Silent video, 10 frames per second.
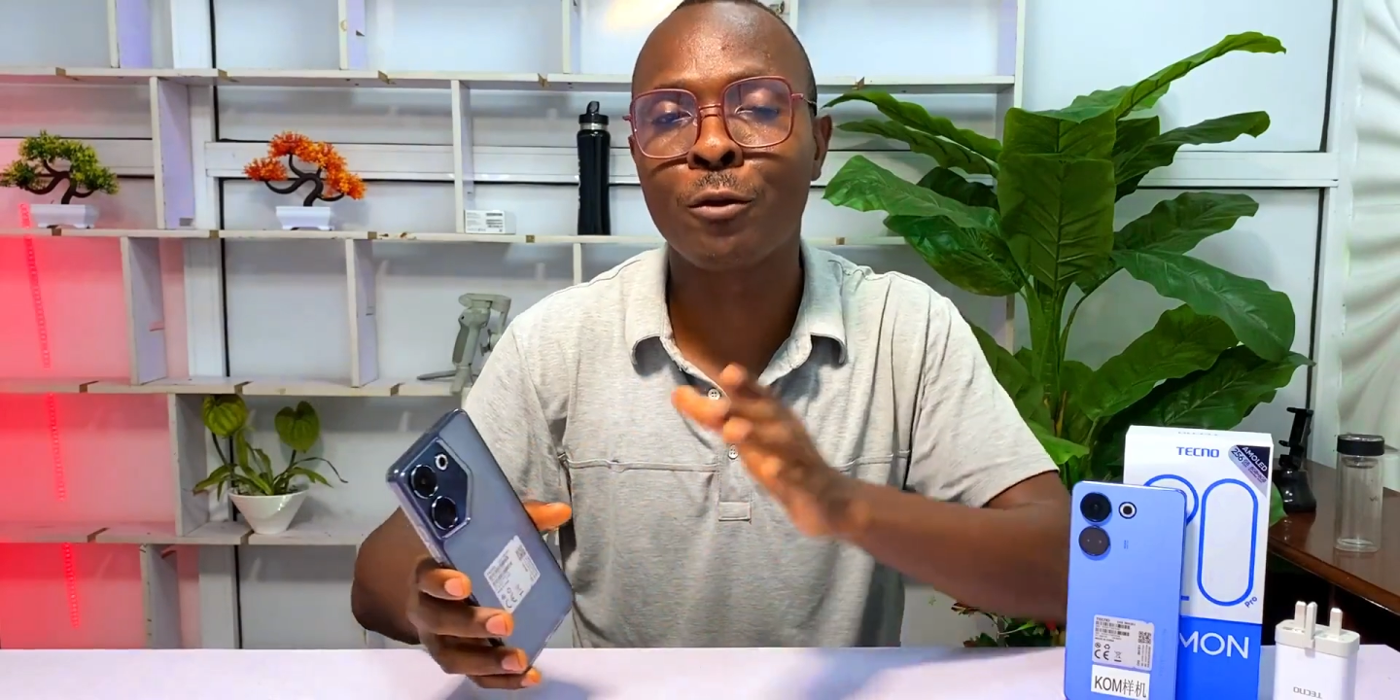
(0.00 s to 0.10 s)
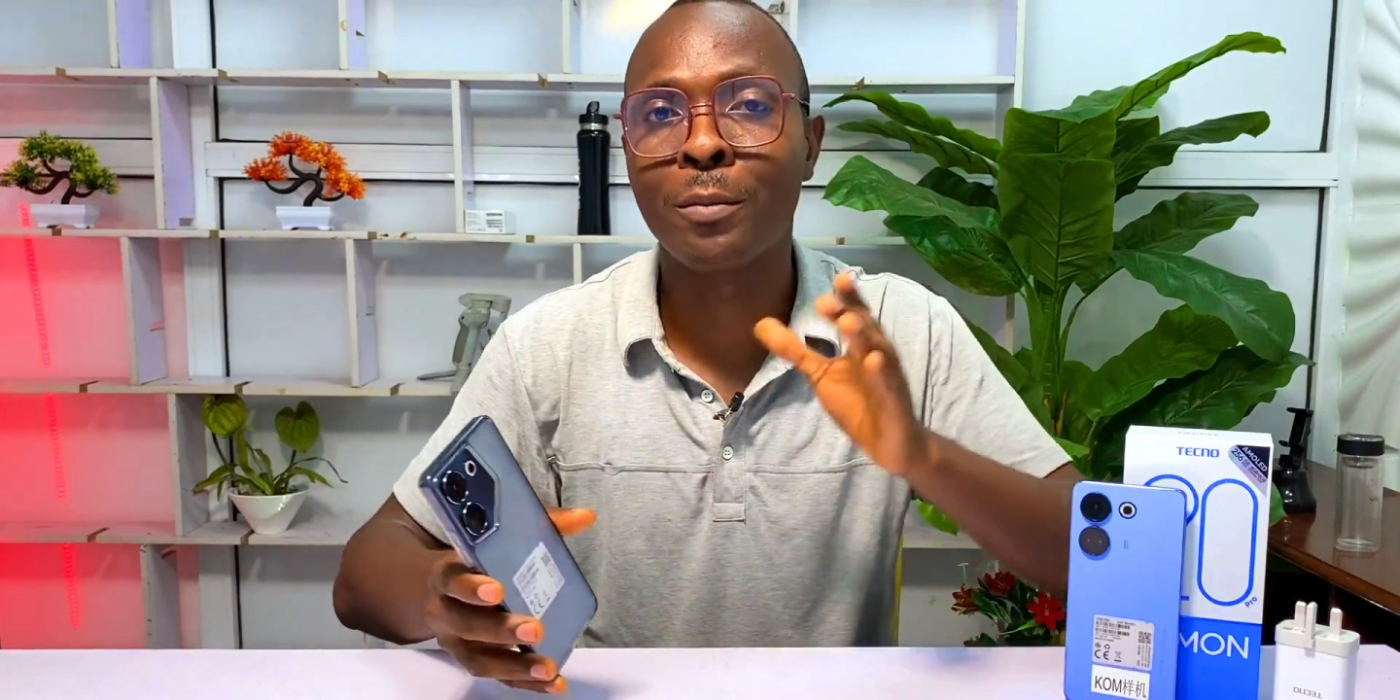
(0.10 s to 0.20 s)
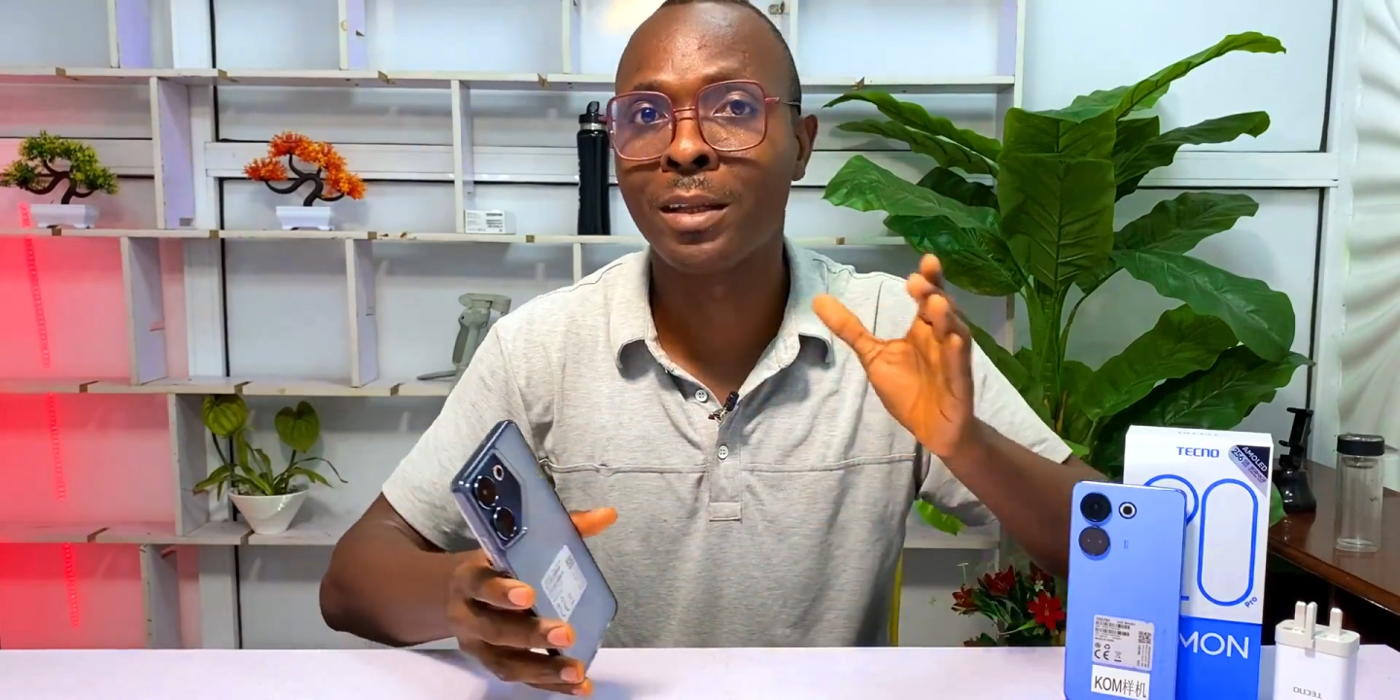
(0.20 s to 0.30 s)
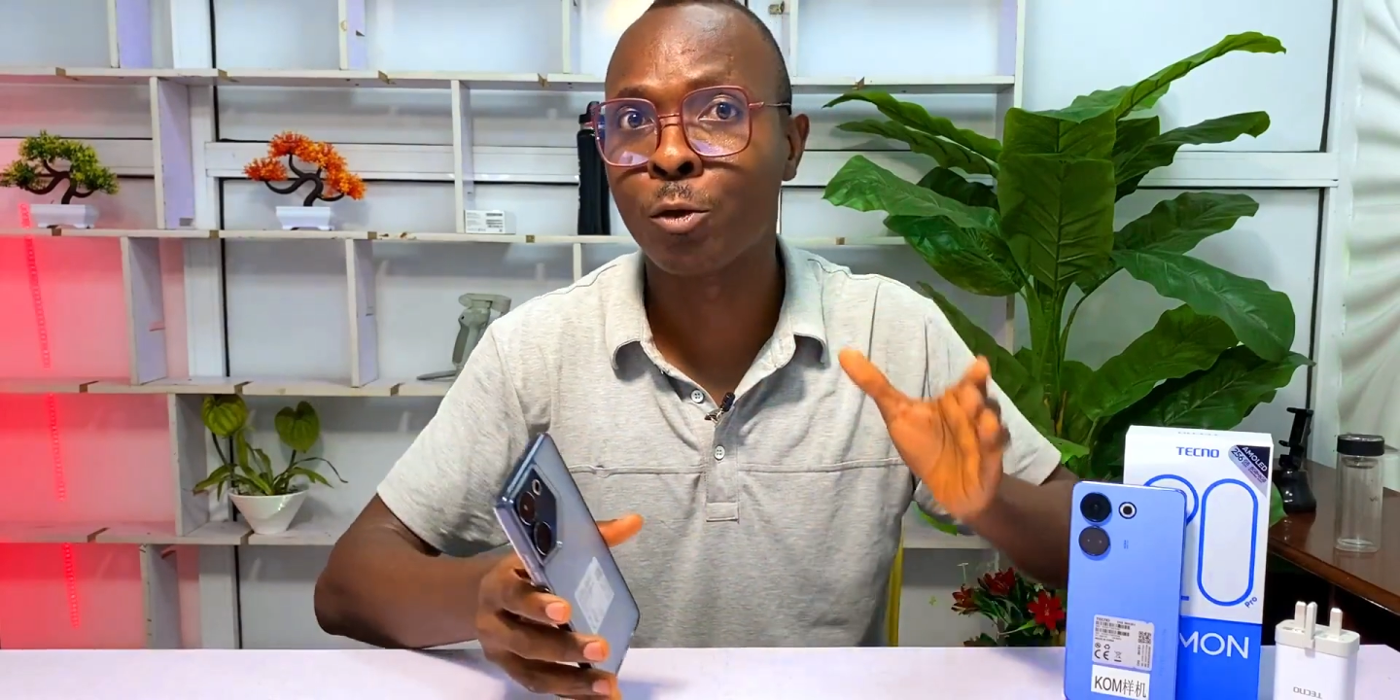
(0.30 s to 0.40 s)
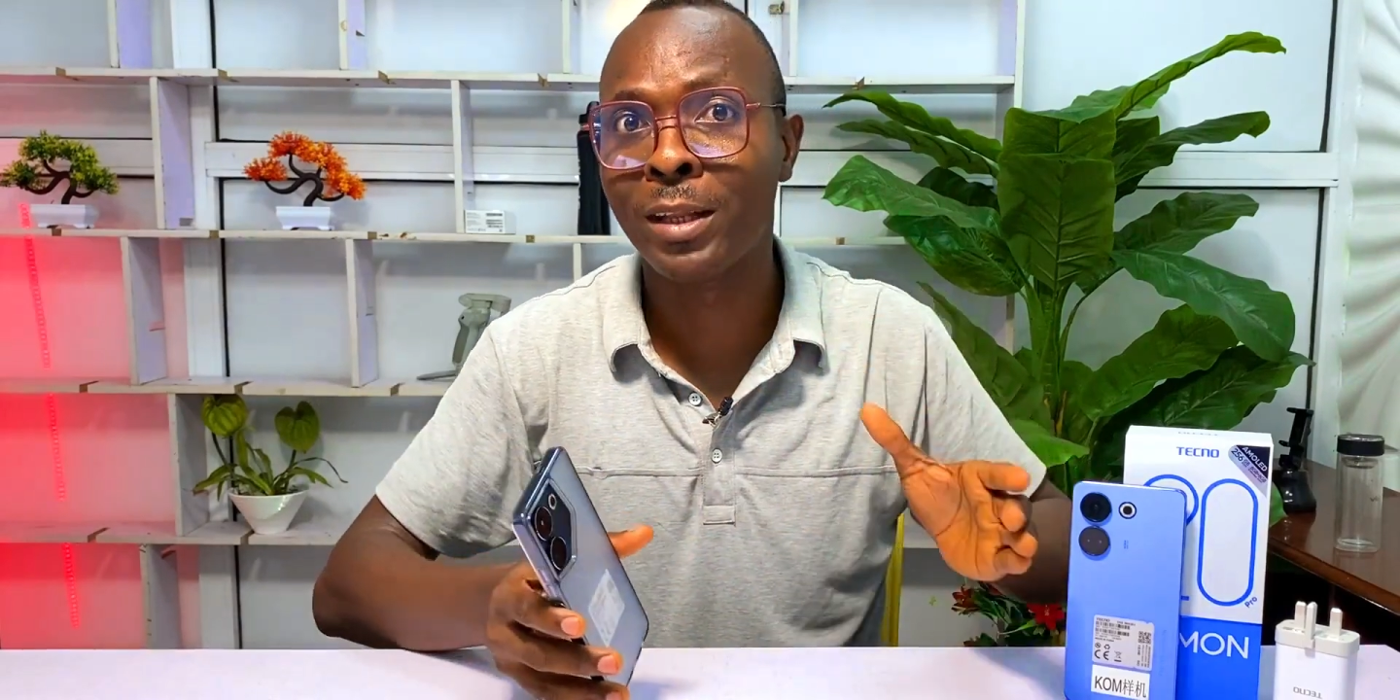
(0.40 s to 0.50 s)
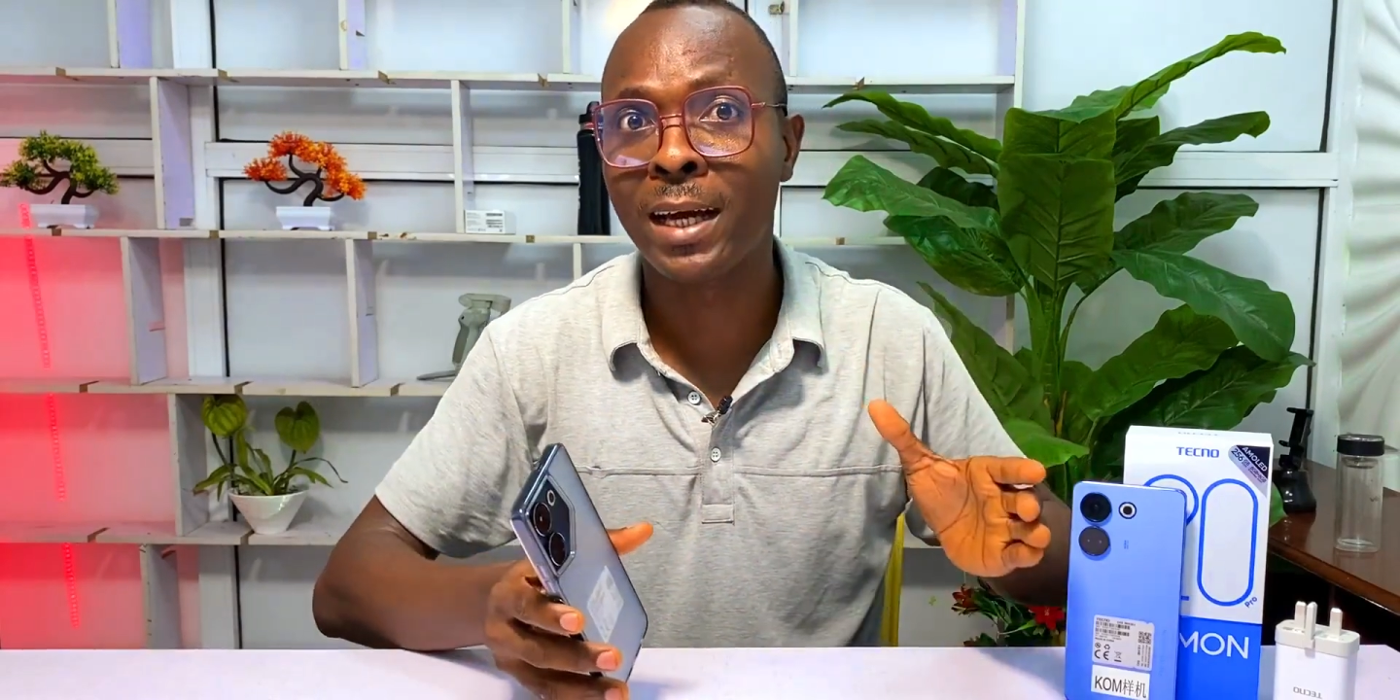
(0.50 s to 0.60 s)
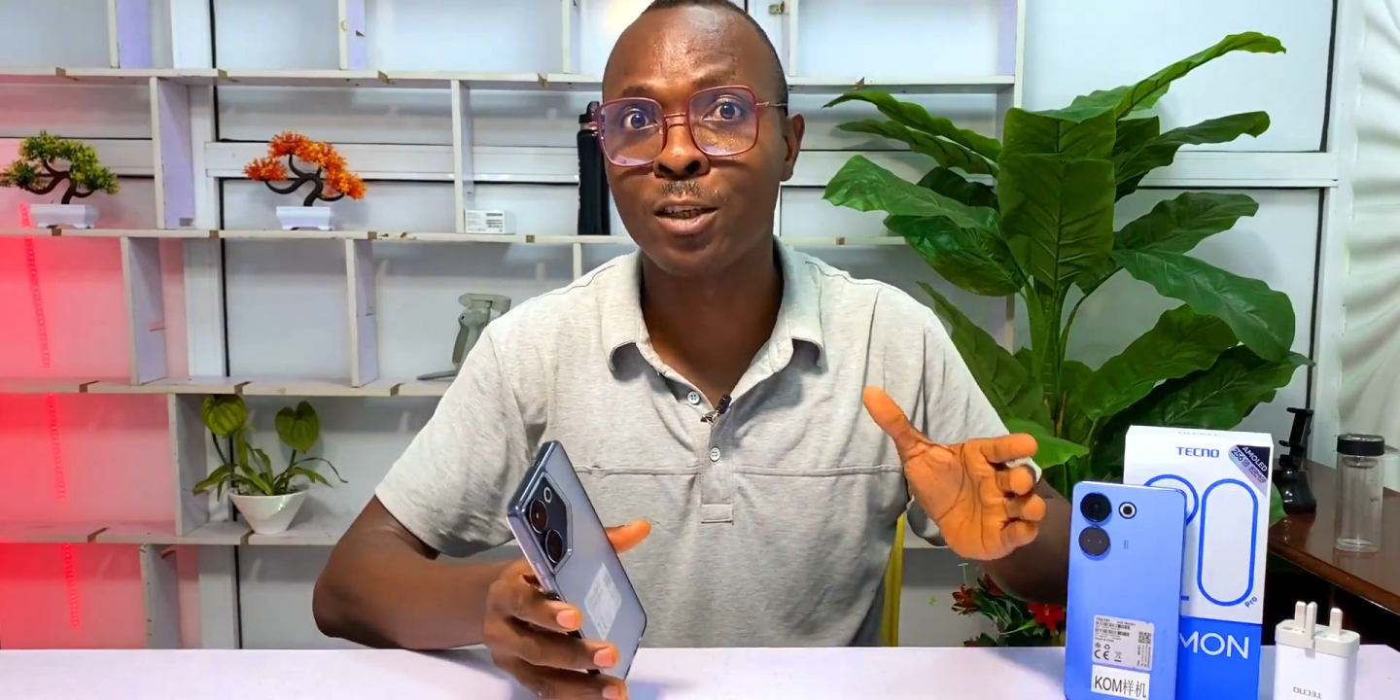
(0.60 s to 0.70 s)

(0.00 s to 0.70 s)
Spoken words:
from another